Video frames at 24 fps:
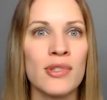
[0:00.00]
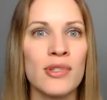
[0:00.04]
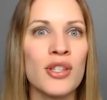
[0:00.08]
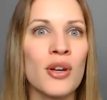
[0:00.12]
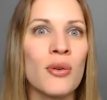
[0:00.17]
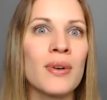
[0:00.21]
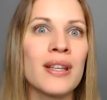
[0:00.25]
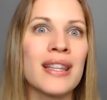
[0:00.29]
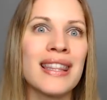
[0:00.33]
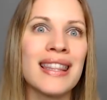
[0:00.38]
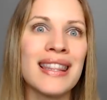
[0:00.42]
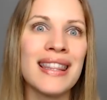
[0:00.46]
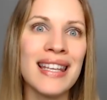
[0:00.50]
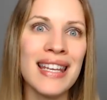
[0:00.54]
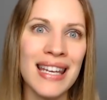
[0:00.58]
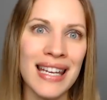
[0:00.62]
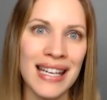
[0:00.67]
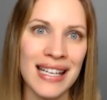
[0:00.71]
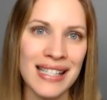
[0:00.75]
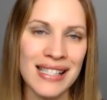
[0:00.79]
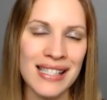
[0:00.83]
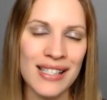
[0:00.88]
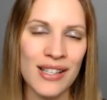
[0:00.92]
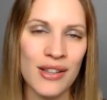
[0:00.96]
So at
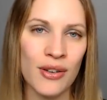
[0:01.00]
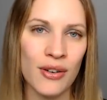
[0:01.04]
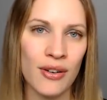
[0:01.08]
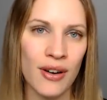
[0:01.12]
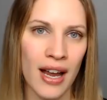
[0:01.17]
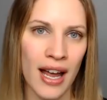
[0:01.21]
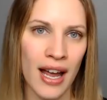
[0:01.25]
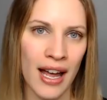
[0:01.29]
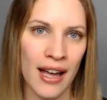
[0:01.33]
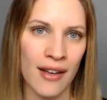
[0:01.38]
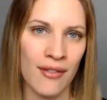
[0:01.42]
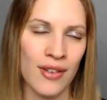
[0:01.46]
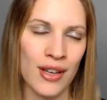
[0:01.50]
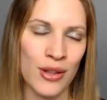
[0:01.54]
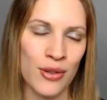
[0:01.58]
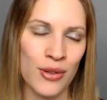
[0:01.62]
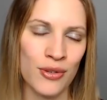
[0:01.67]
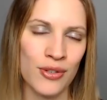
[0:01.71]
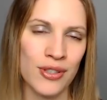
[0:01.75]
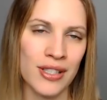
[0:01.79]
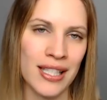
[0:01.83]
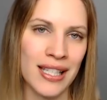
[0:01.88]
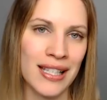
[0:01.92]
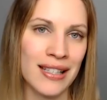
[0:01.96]
least they're having
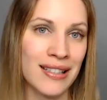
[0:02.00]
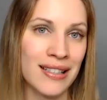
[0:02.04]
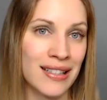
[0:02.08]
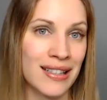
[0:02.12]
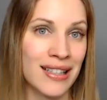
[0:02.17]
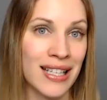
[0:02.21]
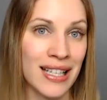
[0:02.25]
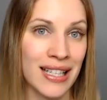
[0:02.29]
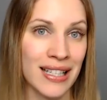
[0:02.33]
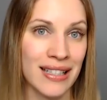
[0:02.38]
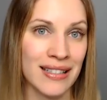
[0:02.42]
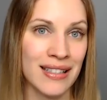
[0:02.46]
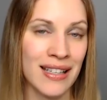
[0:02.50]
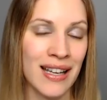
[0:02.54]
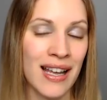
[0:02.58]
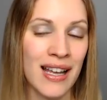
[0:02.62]
their teeth cleaned.